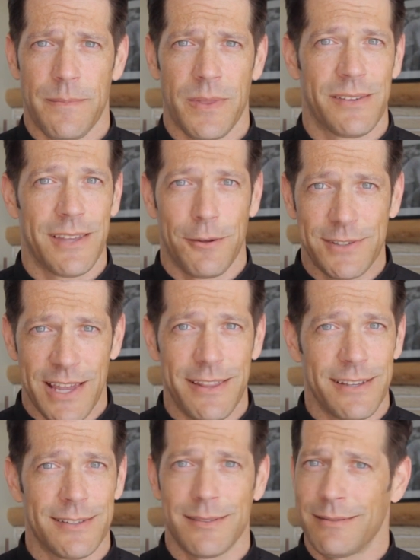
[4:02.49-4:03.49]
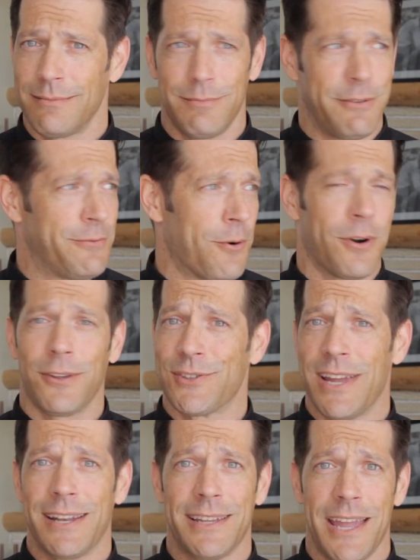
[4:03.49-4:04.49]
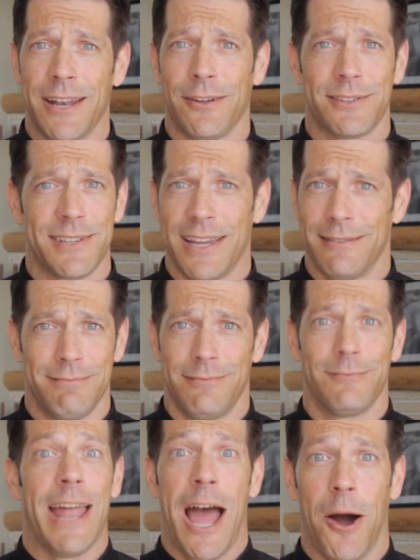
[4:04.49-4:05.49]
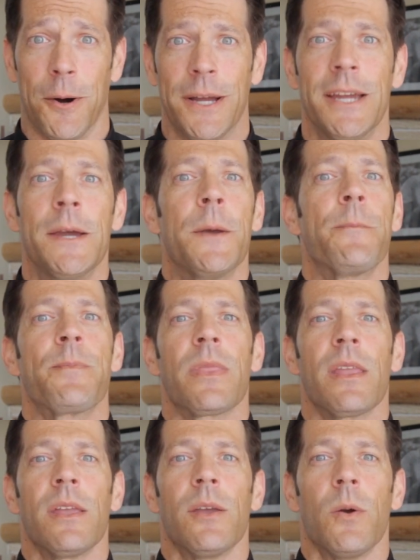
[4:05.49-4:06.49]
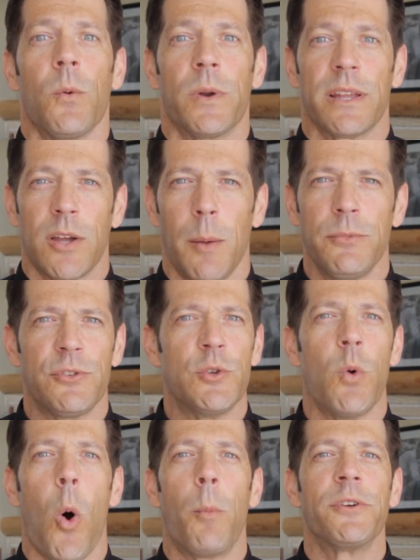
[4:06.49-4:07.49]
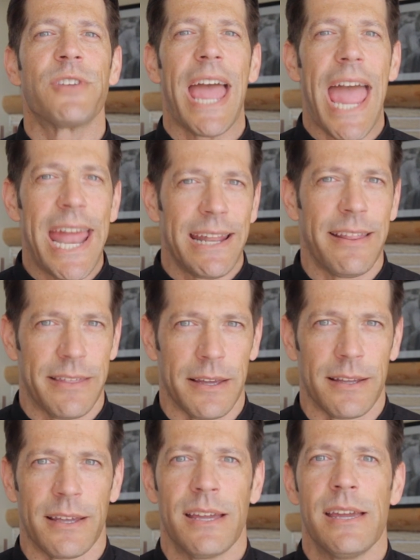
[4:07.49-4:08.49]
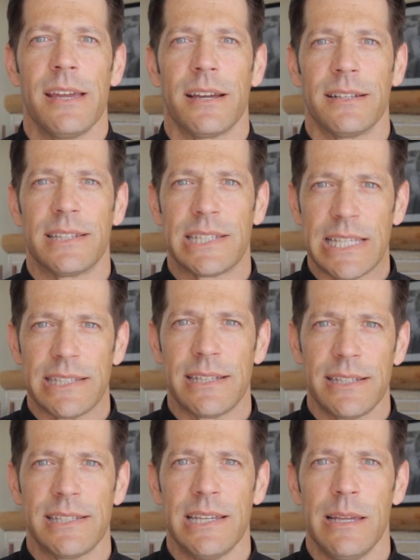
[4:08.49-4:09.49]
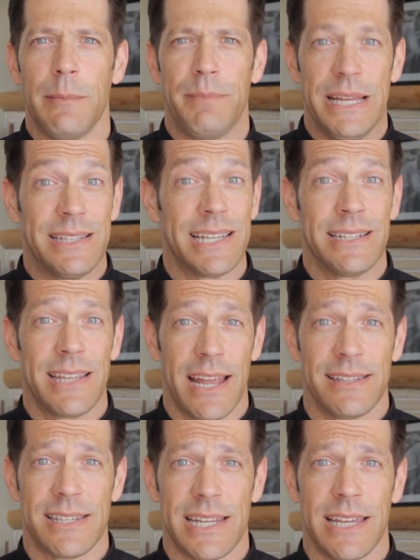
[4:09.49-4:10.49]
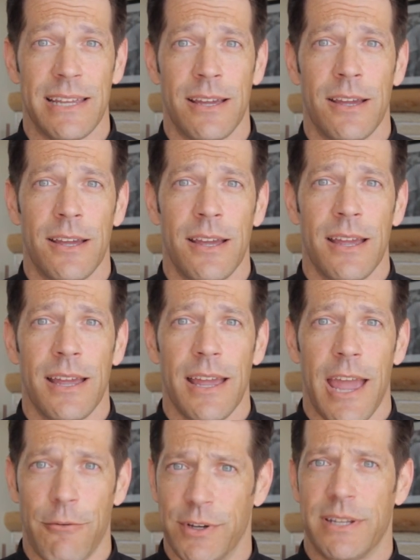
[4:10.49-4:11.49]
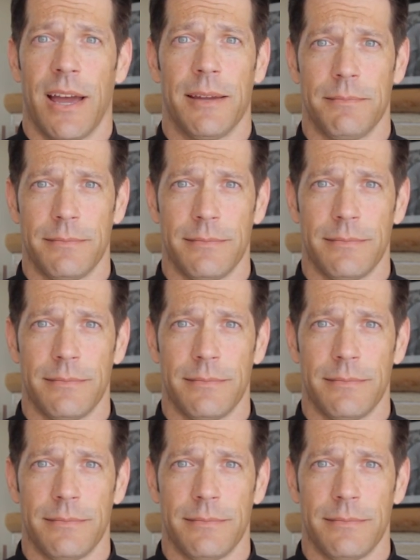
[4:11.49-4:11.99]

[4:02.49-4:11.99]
Because I will say this before, I'll say it again, I'll say it now. When it comes to almost anything, consistency beats intensity every time.